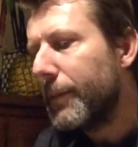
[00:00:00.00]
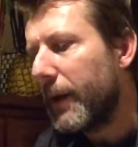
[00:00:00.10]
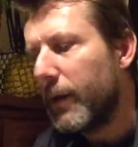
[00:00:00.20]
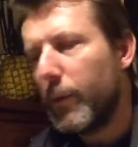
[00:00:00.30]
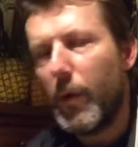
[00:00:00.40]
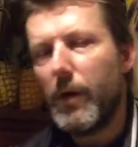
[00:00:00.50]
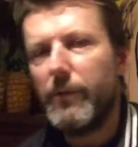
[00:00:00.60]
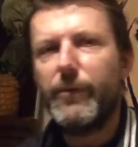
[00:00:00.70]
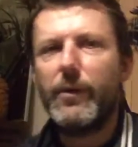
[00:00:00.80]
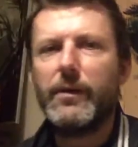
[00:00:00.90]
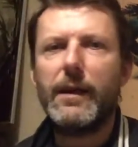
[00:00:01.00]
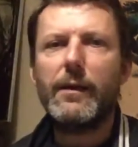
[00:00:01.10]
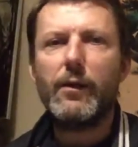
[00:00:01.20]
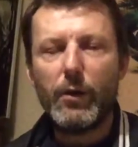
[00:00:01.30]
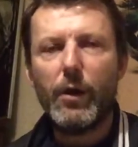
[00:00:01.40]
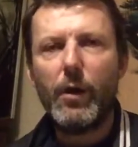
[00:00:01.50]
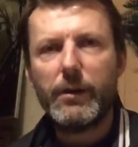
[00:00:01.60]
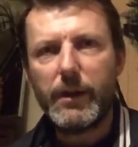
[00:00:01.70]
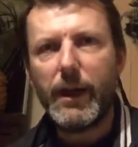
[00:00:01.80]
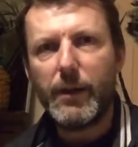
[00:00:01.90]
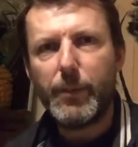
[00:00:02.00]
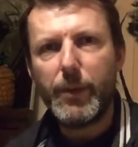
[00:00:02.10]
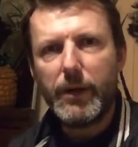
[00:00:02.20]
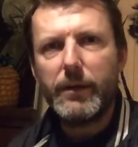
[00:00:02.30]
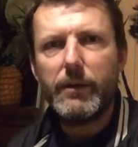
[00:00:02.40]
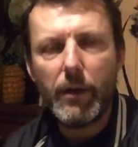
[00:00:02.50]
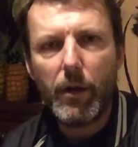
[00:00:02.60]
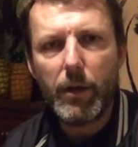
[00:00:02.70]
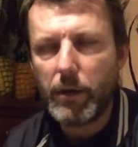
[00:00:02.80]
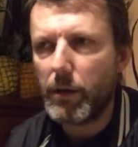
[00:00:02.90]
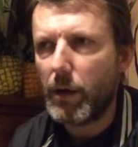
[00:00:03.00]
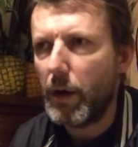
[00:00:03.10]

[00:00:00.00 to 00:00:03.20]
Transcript: and they weren't They looked like they had been like.